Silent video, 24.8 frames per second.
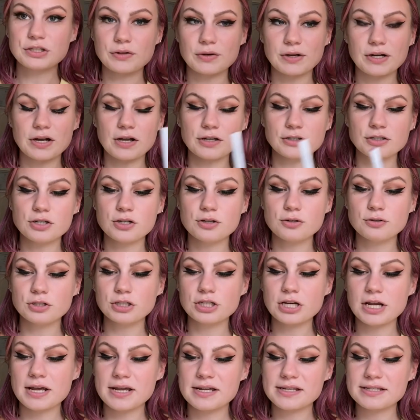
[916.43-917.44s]
So I got two
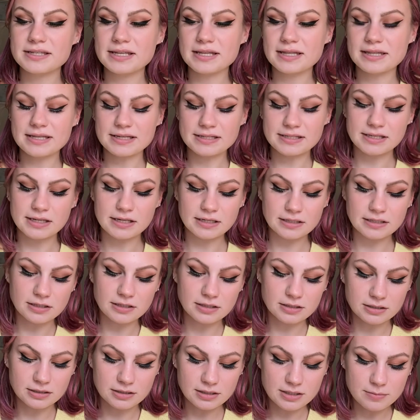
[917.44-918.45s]
shades. This
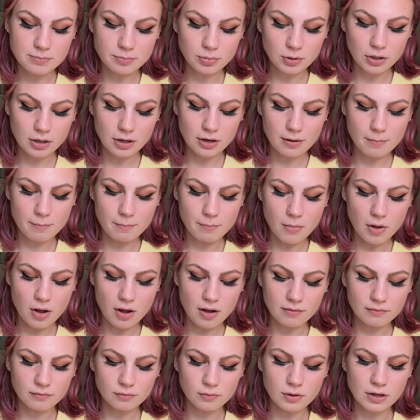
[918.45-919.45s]
deeper
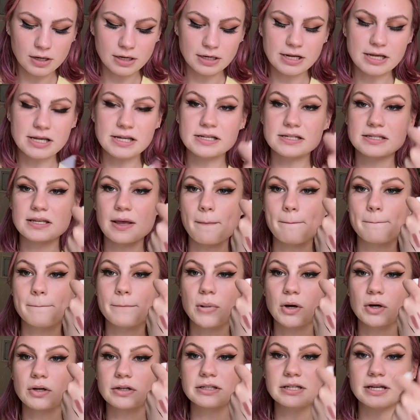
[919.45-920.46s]
mauve one is
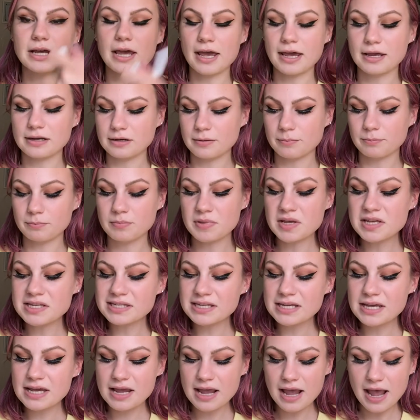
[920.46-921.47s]
Booked and
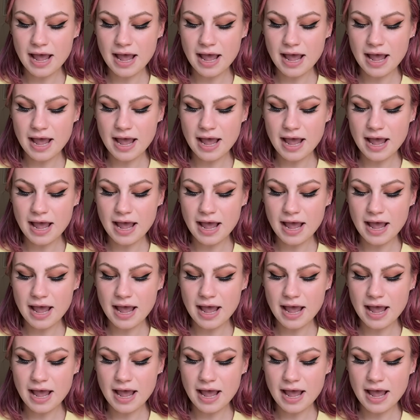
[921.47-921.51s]
Busy,